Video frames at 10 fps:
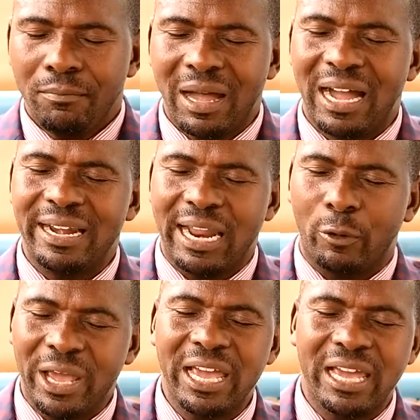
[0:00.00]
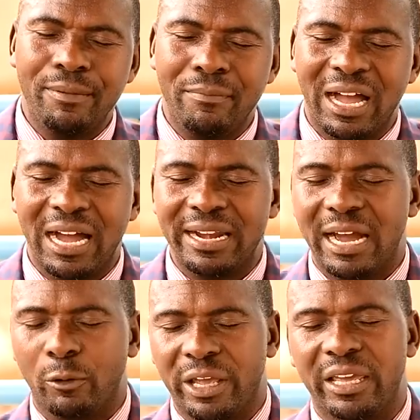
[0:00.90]
mana we,
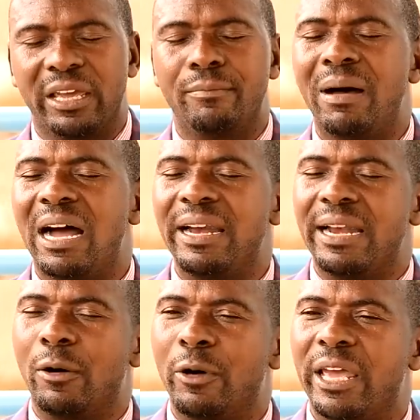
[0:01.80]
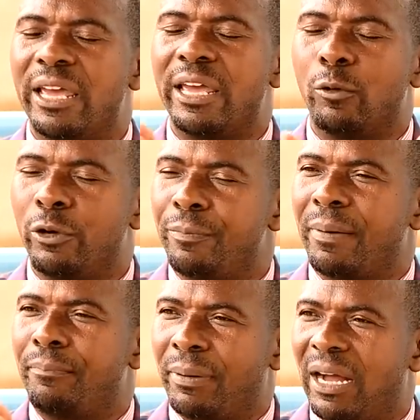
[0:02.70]
mana we, uri
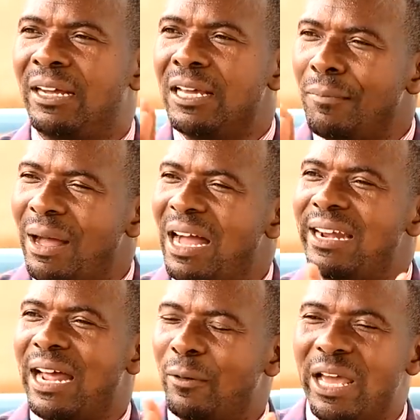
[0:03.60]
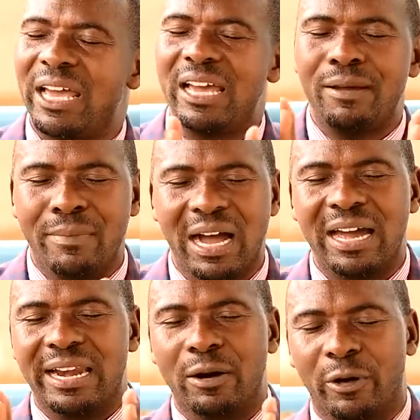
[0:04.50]
papa. Mana we,
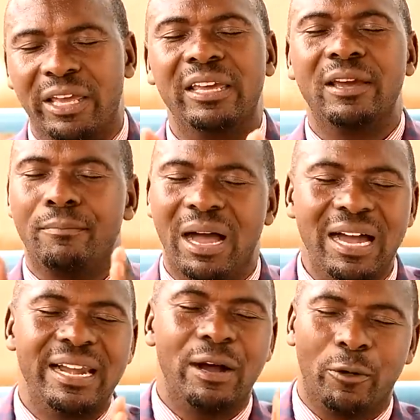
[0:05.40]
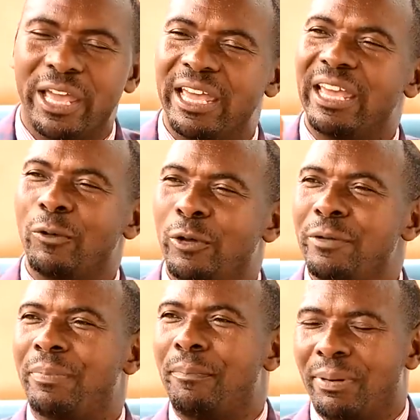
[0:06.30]
mana we,
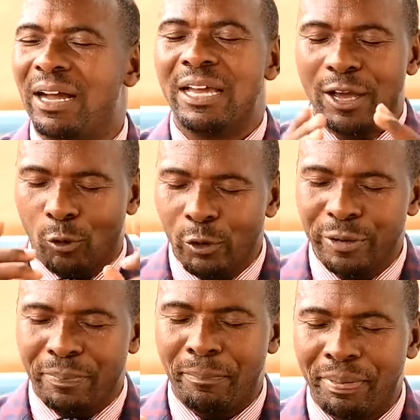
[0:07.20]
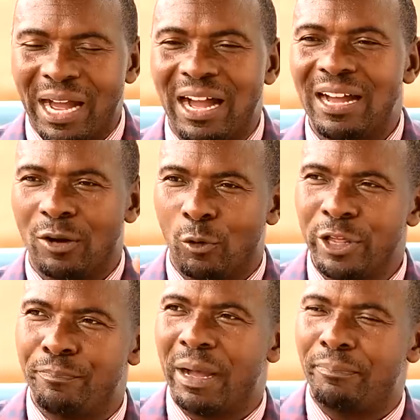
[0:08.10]
uri papa. Uri papa,
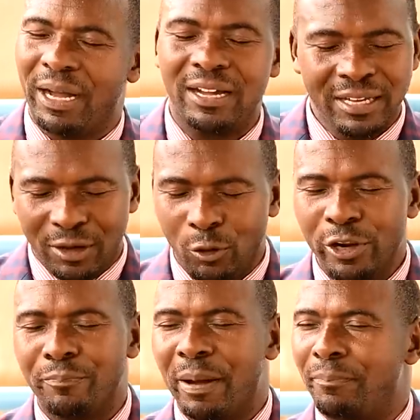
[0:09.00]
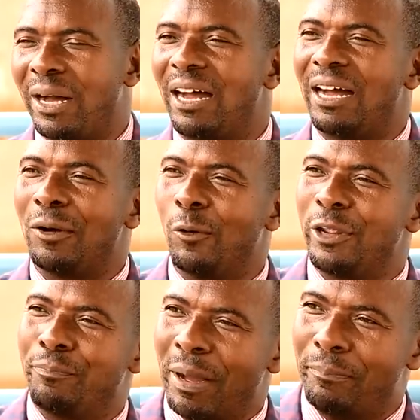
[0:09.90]
uri papa, uri papa,
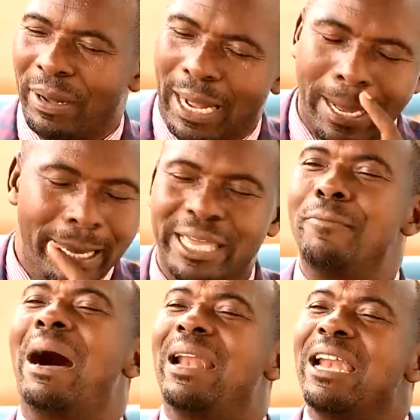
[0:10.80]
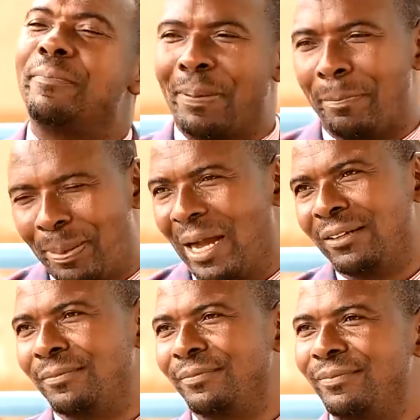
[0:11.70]
uri papa. Imana ni papa.
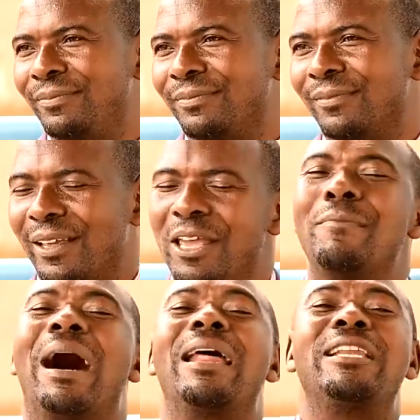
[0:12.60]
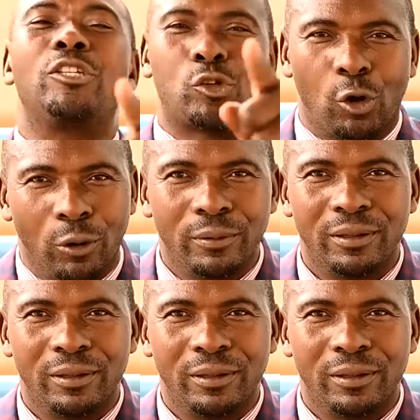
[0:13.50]
Imana ni so.